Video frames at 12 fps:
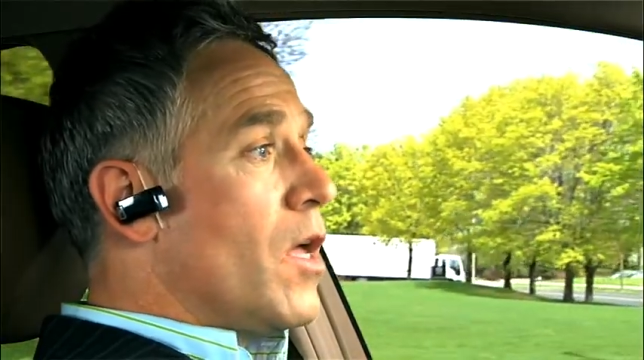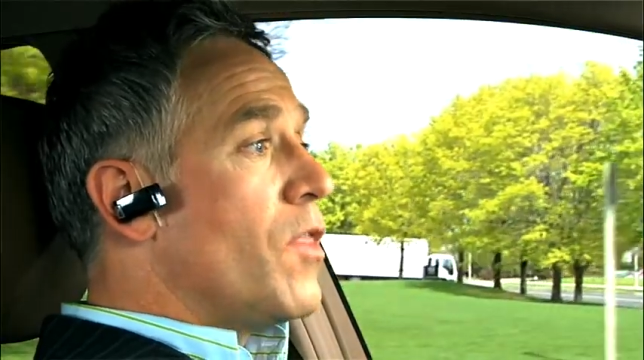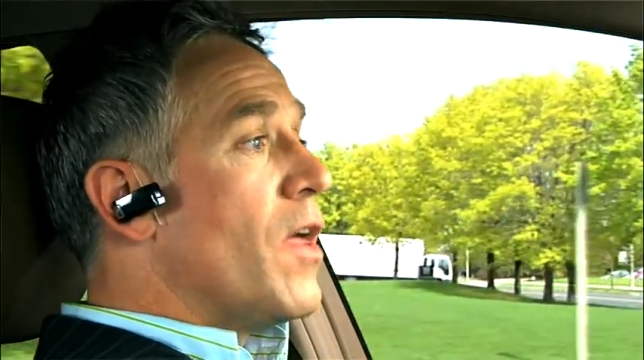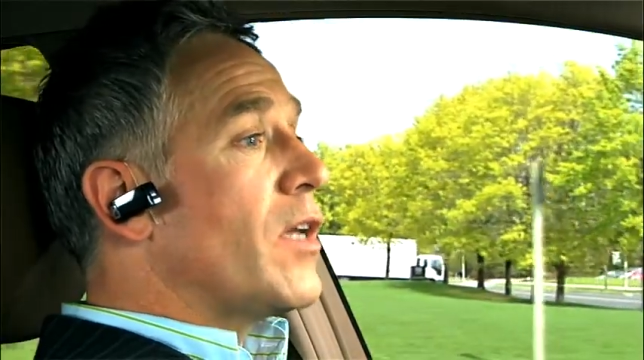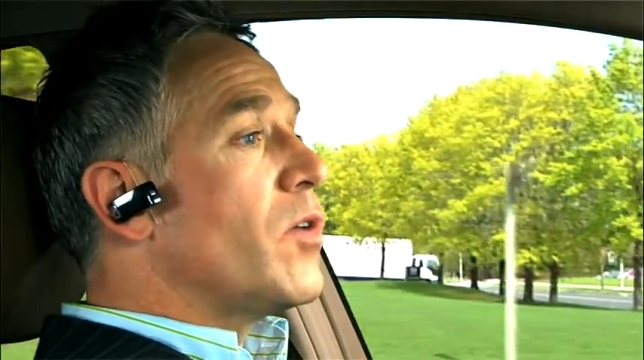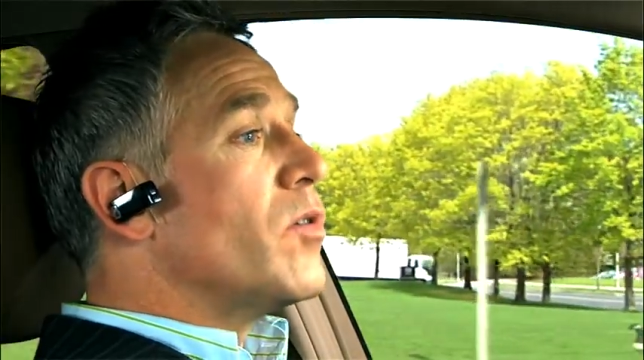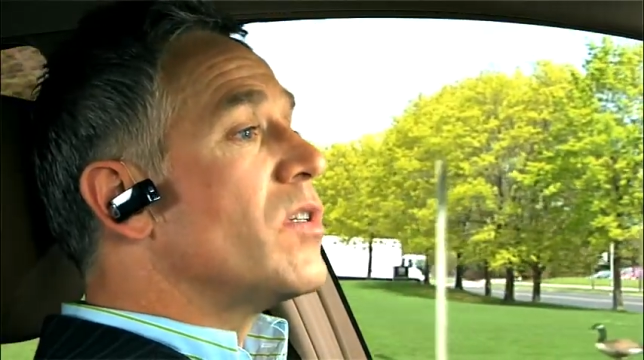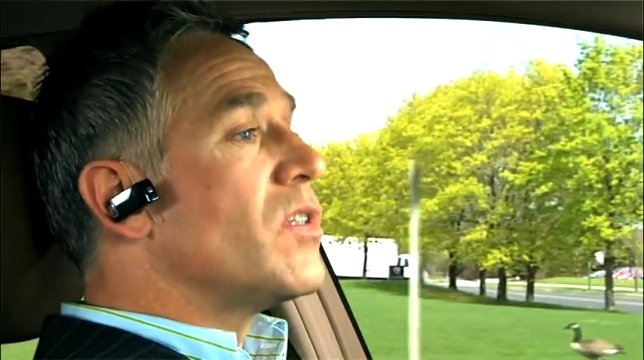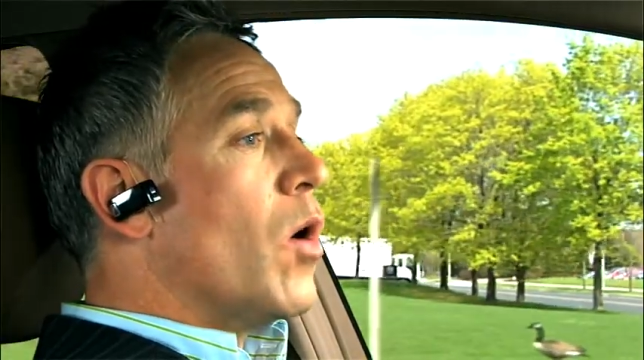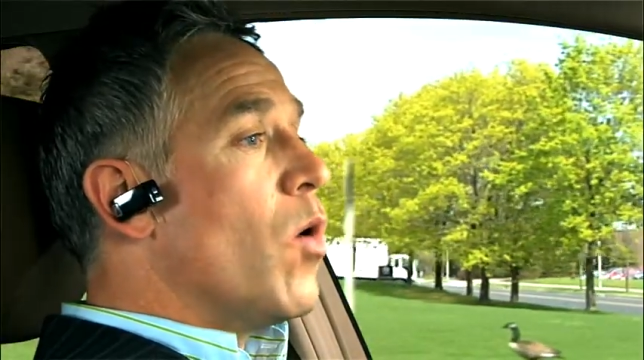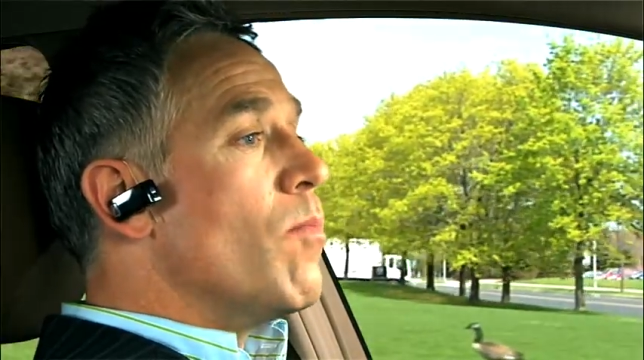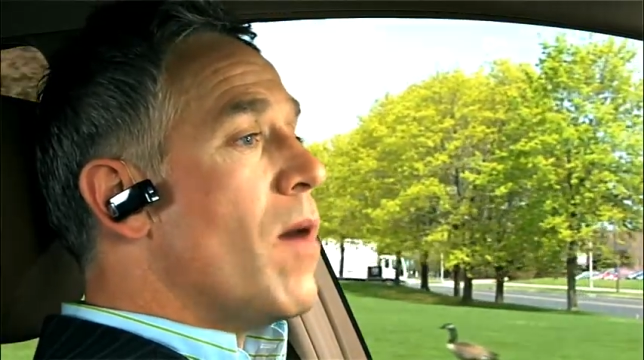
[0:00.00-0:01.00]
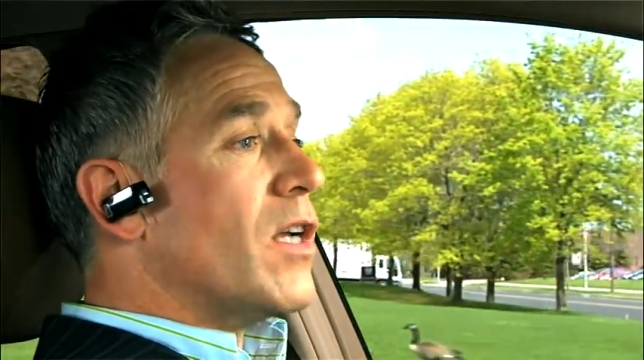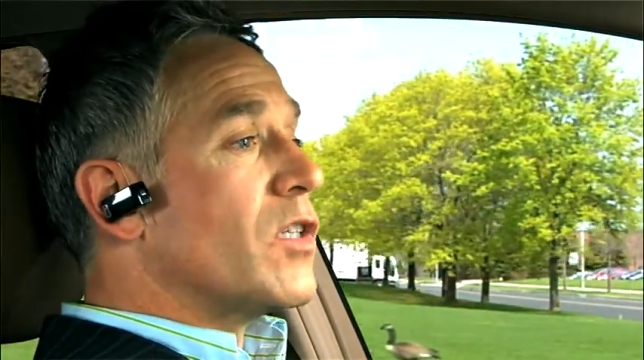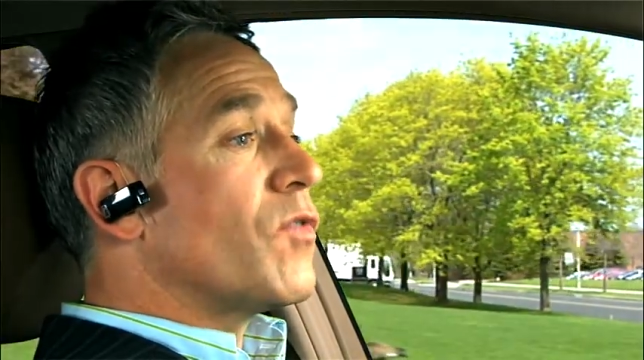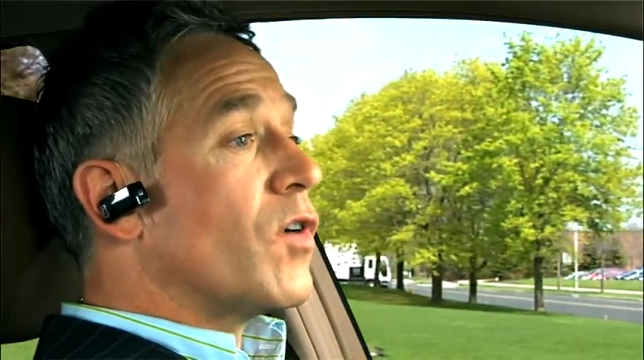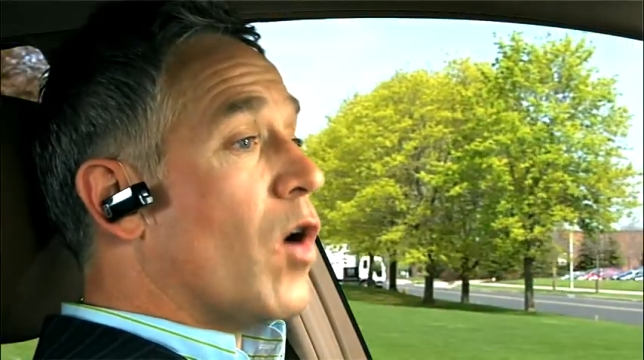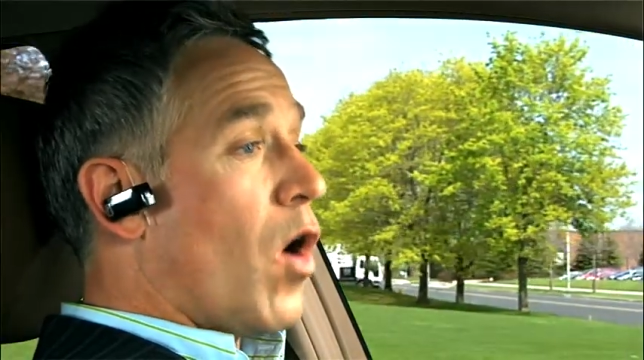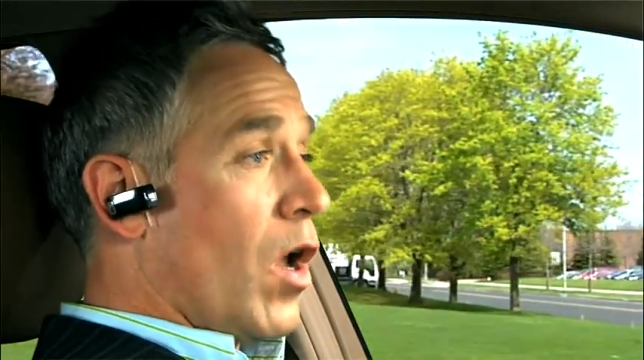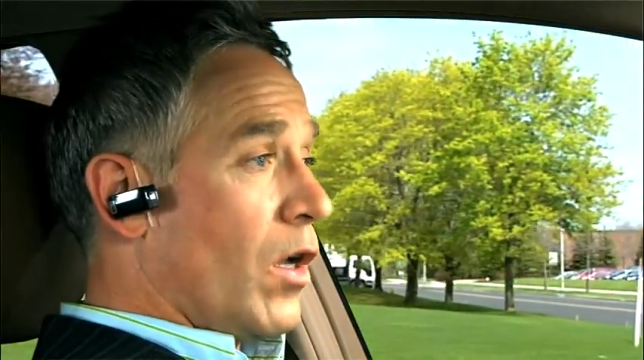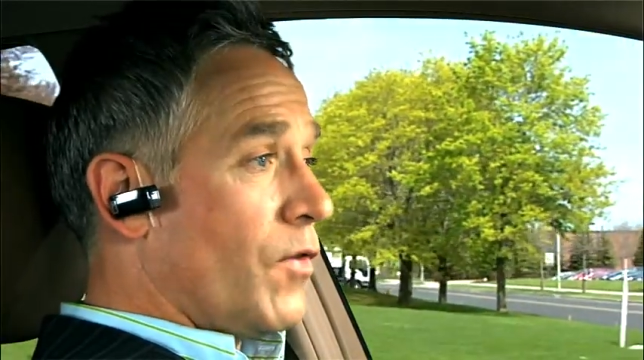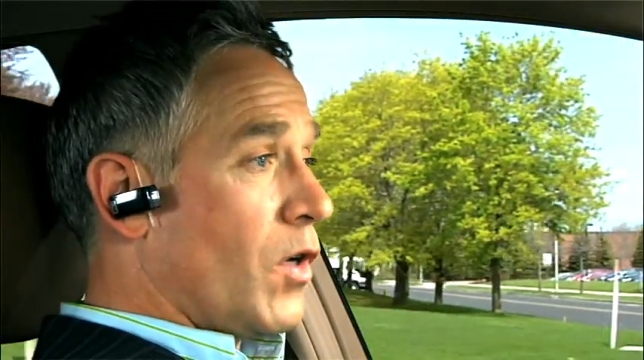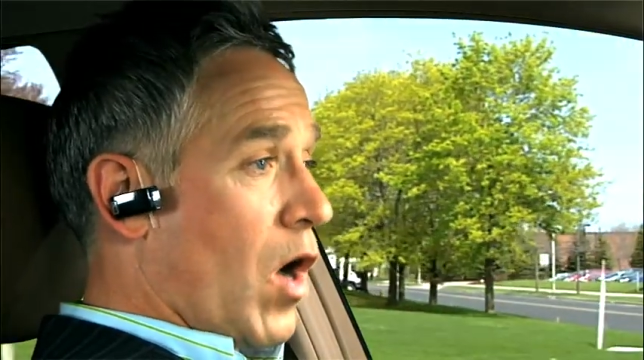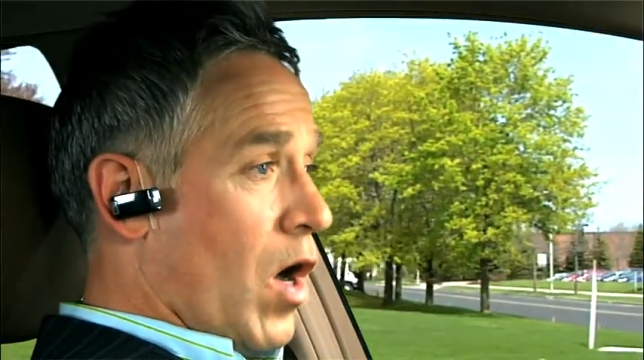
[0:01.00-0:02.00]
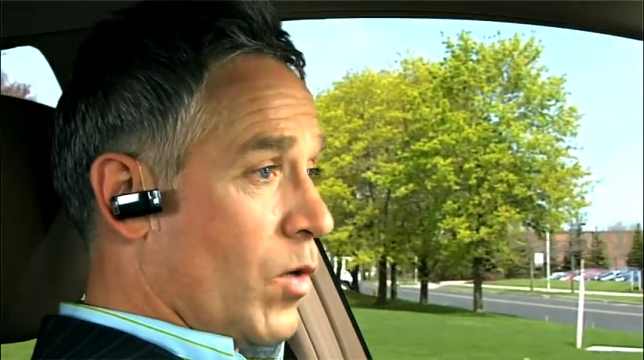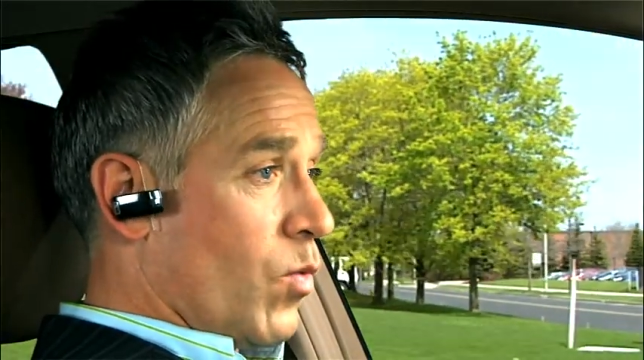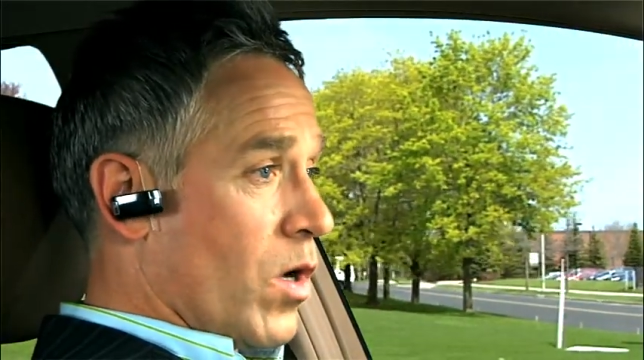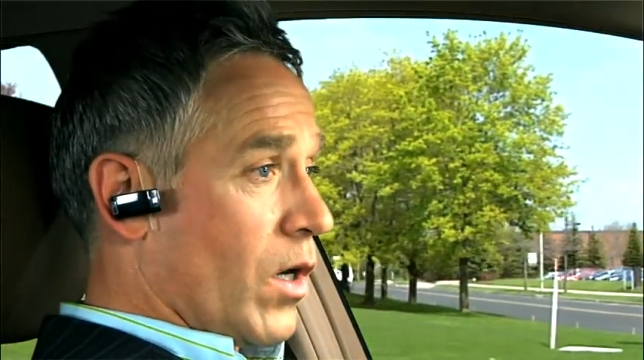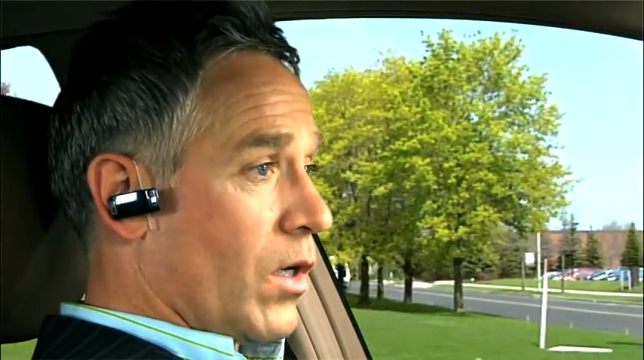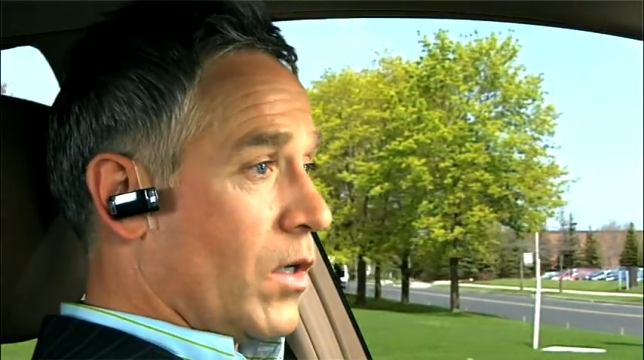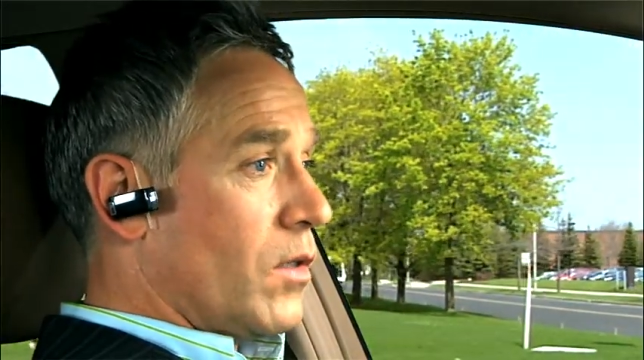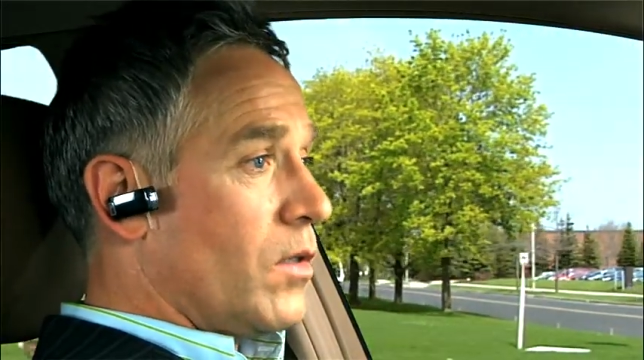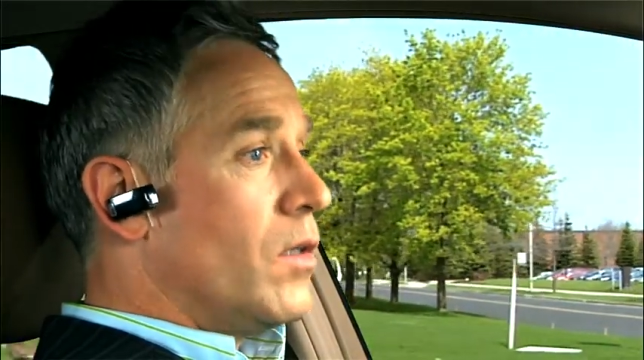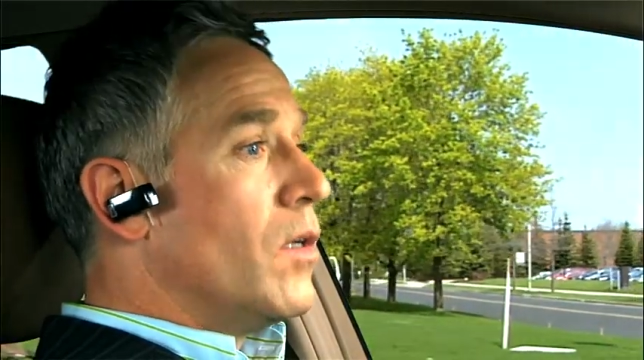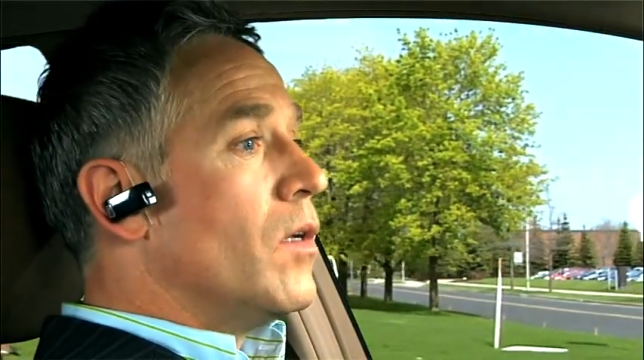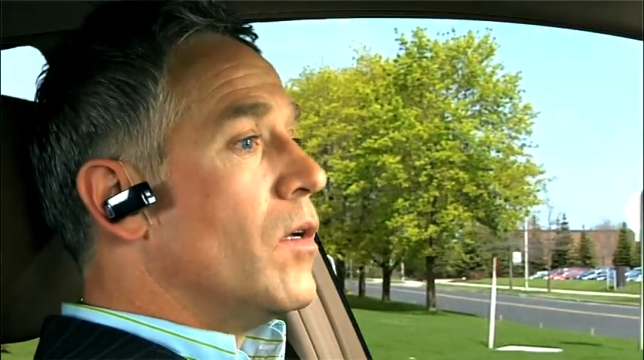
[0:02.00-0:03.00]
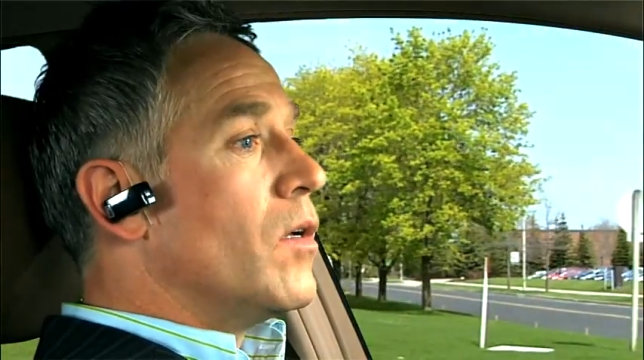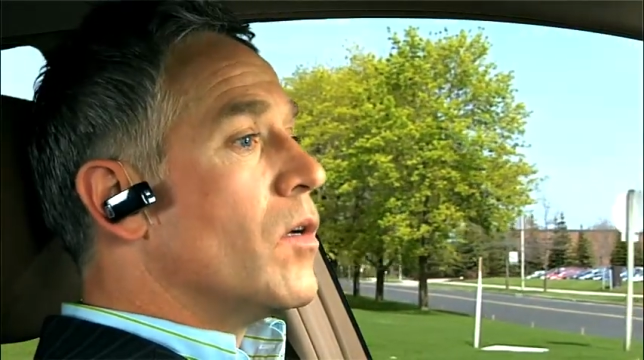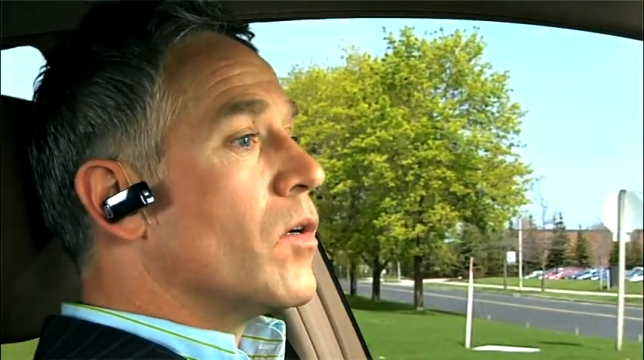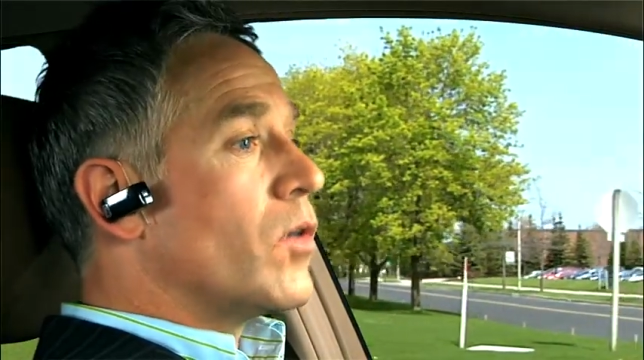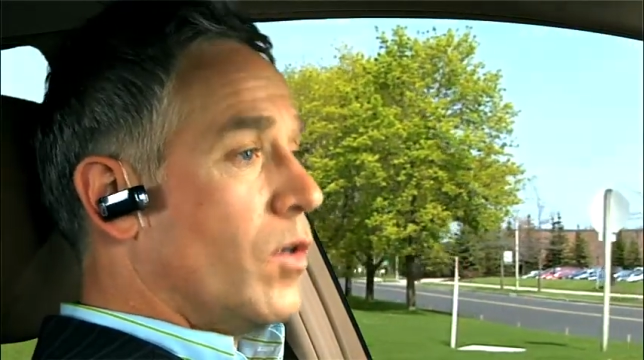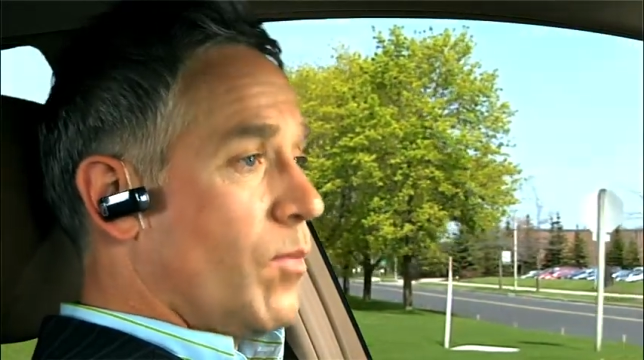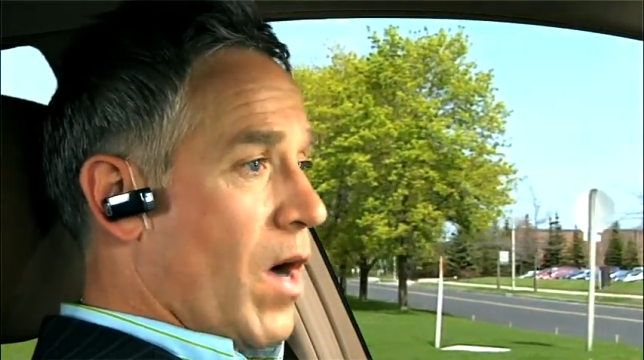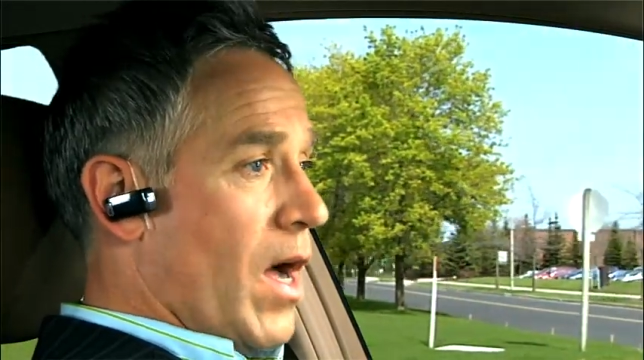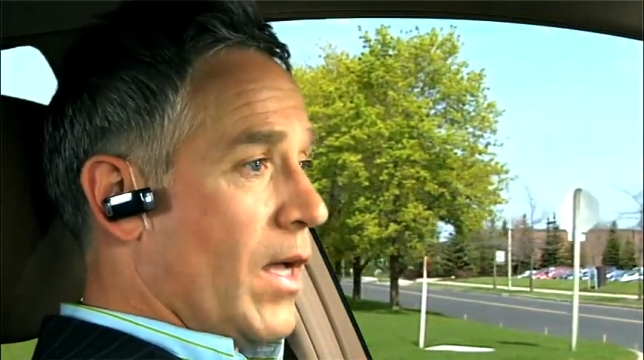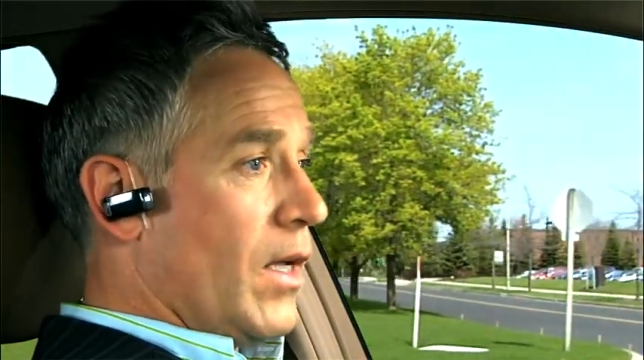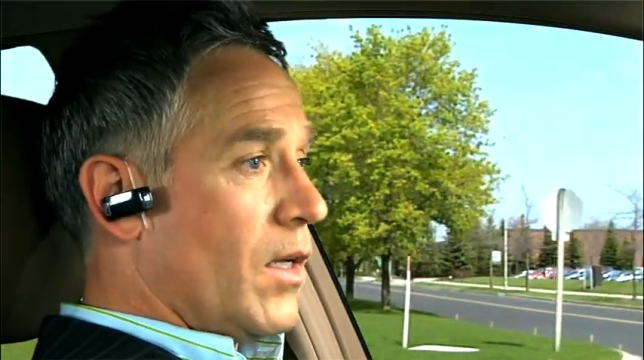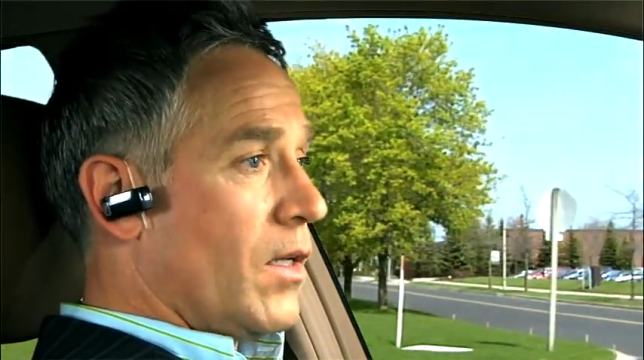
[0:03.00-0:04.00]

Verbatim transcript: Thank you so much for all of your hard work. Goodbye.